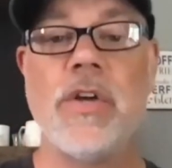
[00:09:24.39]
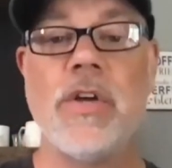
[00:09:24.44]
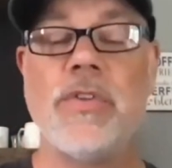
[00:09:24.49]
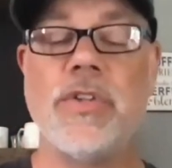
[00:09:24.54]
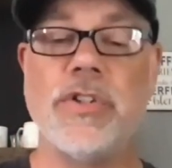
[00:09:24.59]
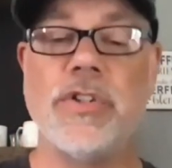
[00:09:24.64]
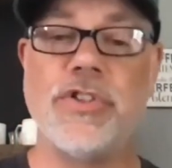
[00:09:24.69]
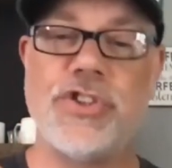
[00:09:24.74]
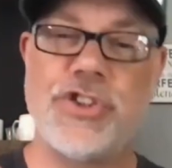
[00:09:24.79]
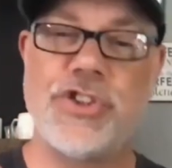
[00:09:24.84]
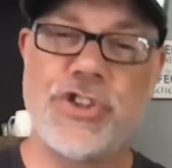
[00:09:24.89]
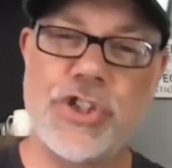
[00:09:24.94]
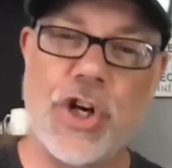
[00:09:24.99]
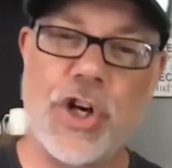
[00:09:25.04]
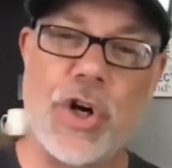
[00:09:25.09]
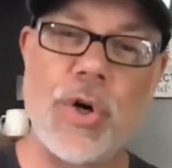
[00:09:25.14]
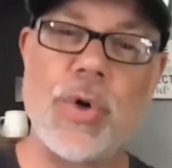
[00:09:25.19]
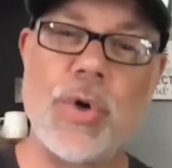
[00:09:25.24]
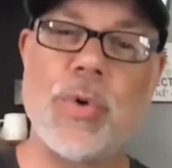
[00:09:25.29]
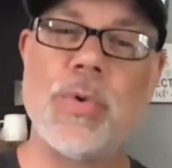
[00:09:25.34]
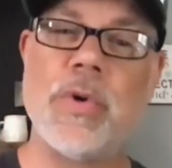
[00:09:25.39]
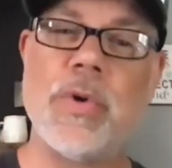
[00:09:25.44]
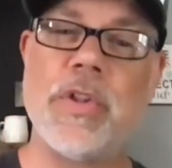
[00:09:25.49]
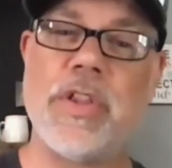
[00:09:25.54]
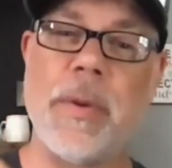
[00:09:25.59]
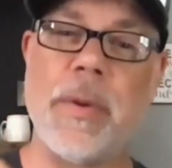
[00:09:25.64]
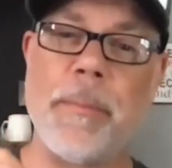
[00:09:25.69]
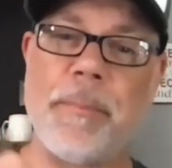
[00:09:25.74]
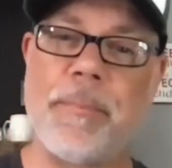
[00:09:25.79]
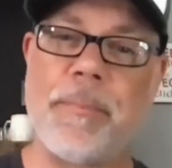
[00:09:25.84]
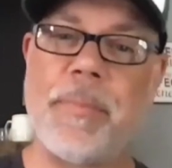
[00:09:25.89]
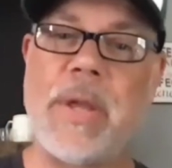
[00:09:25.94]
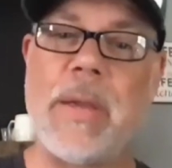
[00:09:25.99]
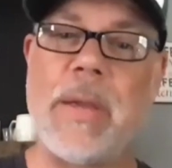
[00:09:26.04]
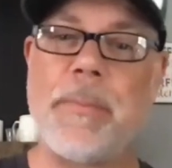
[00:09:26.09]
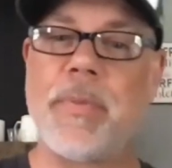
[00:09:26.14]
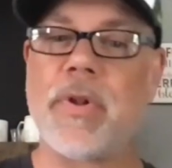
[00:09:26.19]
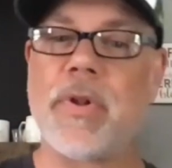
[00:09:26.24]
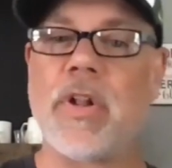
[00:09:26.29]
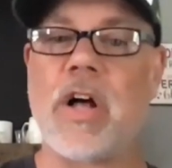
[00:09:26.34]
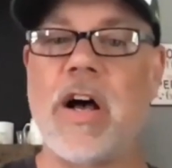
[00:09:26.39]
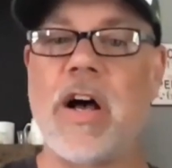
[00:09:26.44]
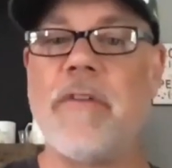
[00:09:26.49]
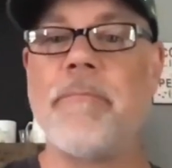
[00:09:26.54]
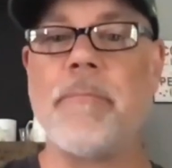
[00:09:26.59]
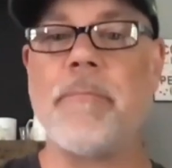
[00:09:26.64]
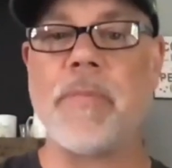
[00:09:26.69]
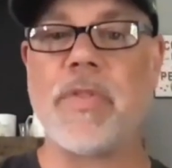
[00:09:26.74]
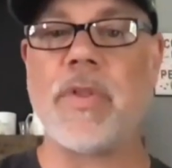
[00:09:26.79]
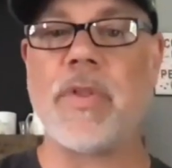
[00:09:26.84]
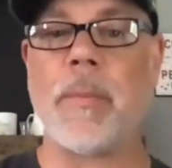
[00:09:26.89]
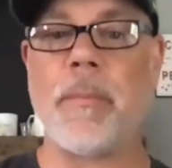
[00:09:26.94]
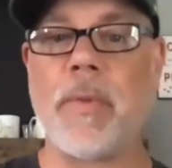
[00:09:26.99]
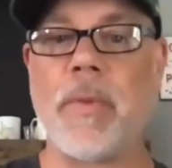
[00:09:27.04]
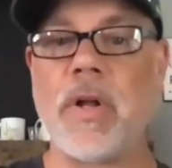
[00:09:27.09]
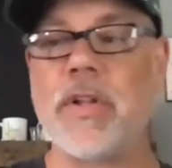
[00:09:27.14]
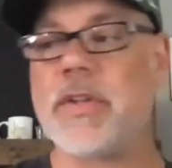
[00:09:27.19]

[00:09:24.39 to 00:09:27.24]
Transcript: to show the people of the